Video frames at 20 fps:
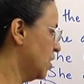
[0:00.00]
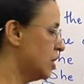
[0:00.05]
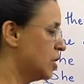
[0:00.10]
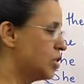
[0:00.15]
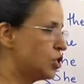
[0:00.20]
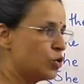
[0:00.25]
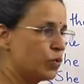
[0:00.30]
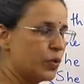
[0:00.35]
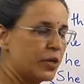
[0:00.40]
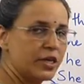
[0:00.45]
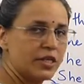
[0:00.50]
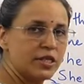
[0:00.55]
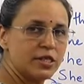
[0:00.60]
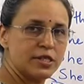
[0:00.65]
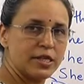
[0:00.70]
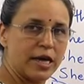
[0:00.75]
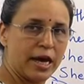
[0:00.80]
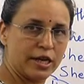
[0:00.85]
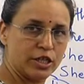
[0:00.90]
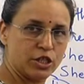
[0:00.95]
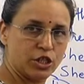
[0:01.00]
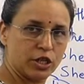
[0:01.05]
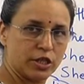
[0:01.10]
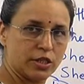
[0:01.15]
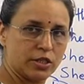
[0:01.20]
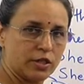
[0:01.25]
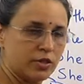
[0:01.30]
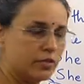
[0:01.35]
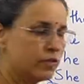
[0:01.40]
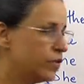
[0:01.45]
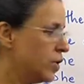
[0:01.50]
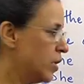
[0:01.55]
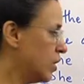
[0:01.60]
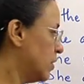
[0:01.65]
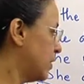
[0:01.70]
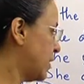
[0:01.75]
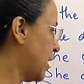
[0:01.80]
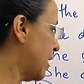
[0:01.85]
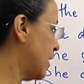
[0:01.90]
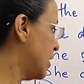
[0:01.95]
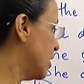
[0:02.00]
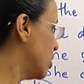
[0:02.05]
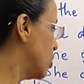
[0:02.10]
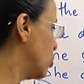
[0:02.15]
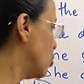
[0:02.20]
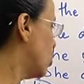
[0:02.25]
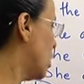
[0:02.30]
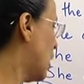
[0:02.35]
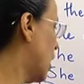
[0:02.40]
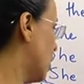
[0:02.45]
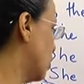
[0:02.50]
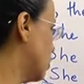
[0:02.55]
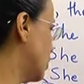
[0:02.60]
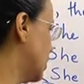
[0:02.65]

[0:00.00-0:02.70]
Sweet is adjective telling you how